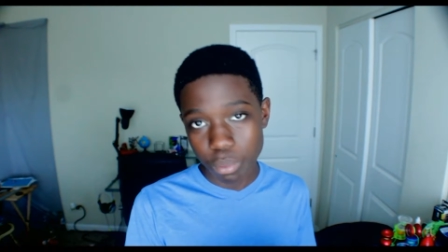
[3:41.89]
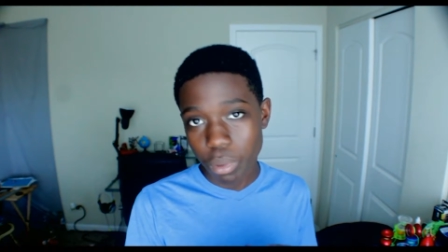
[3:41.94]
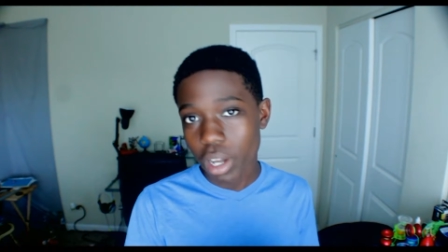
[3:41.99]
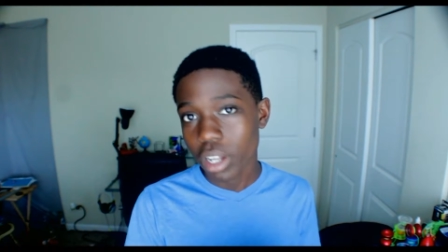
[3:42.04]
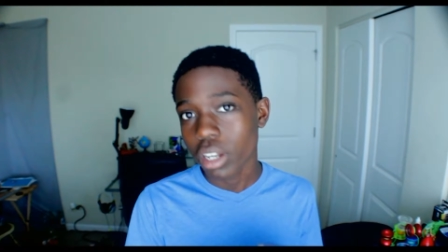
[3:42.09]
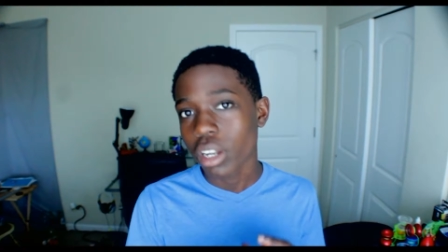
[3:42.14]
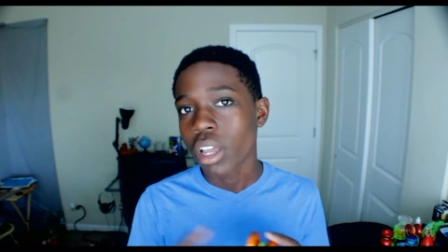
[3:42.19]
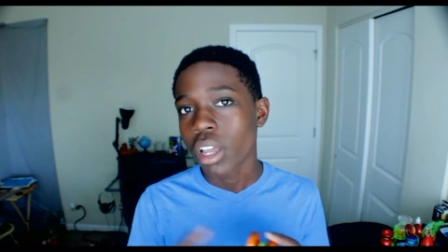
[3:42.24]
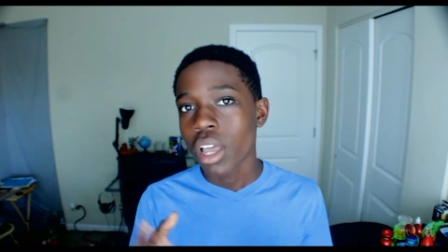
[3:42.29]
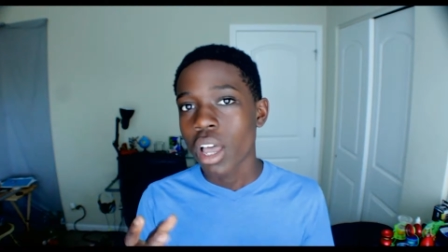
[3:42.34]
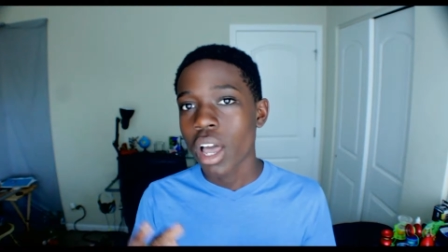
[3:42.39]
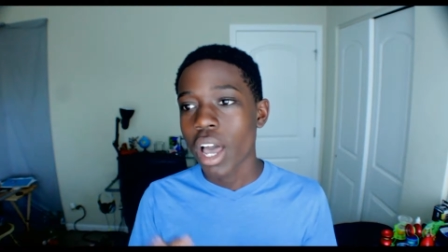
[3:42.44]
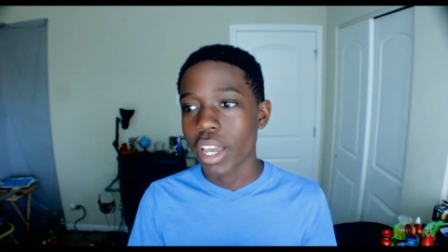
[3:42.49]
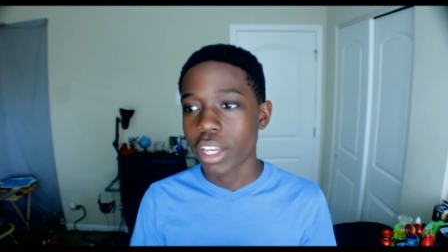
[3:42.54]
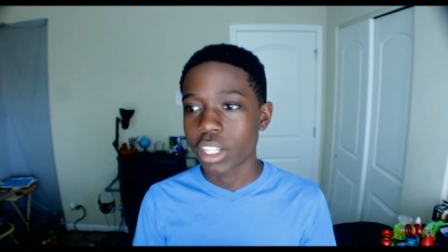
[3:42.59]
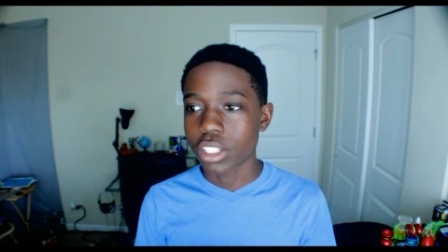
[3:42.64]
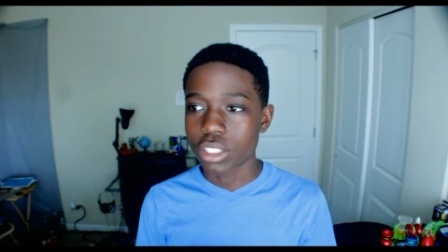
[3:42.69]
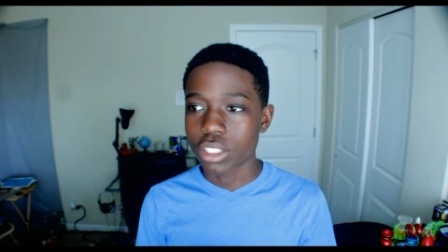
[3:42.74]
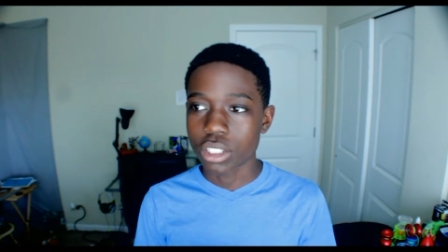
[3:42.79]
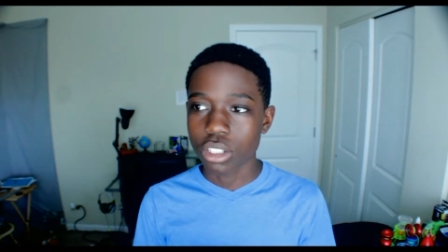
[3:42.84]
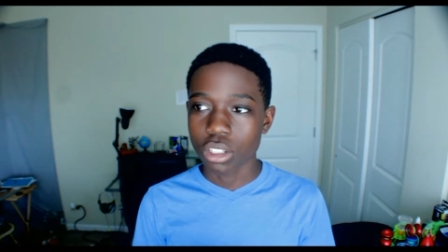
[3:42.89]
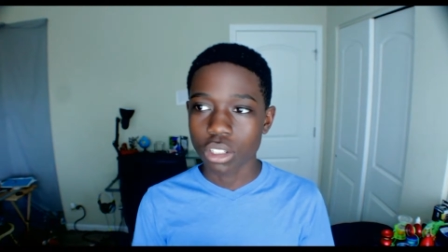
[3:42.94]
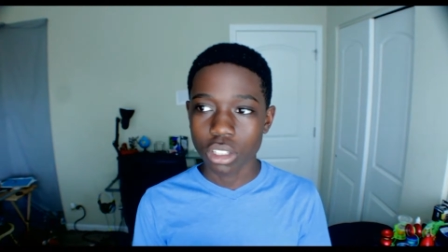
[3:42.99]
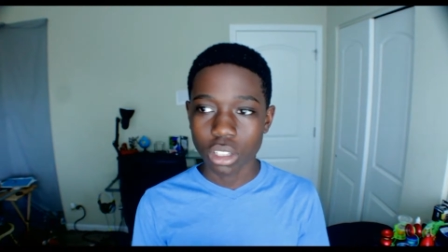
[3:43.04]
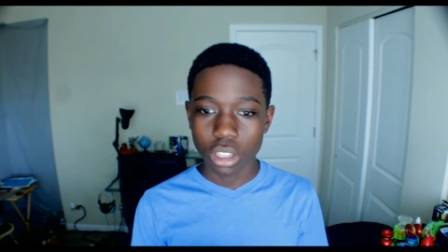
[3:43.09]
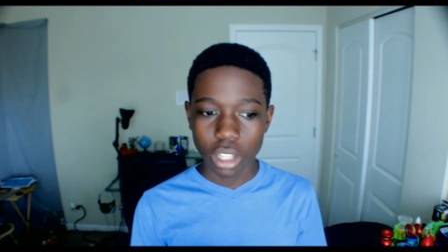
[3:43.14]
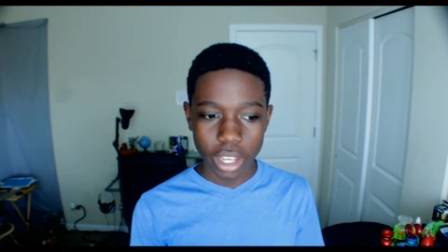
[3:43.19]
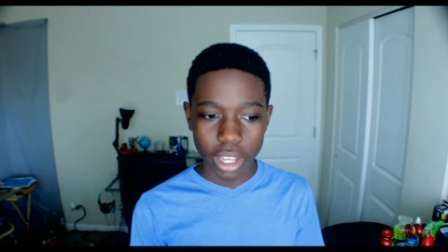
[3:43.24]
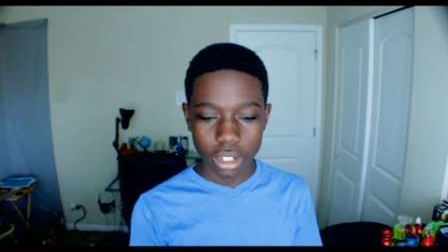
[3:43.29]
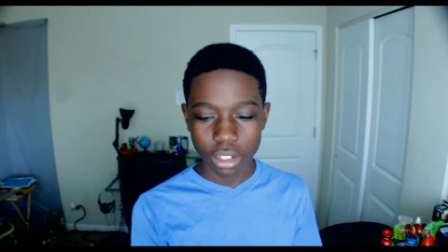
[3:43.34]
but I could
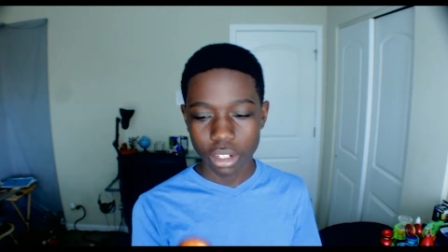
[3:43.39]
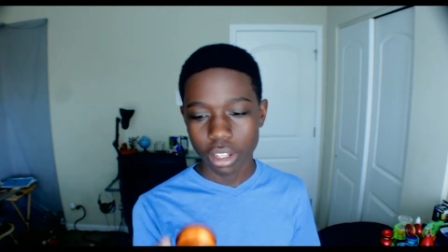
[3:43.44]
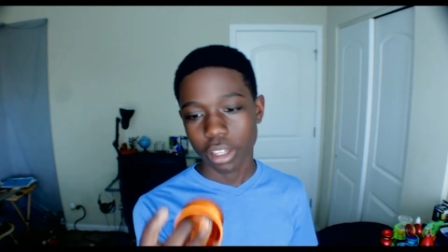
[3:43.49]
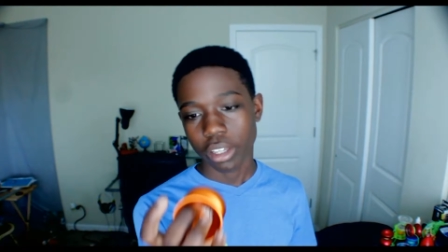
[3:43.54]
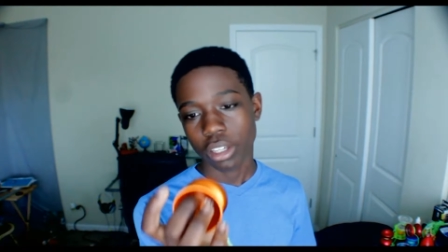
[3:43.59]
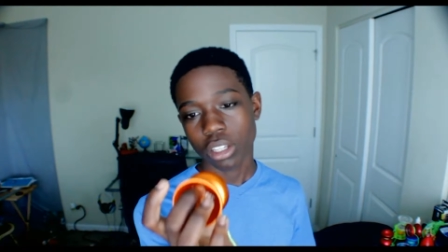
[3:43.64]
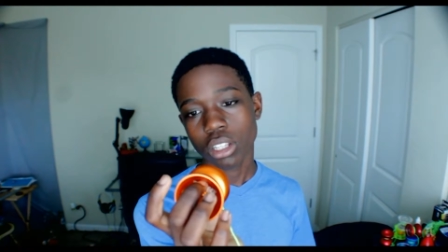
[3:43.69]
still land a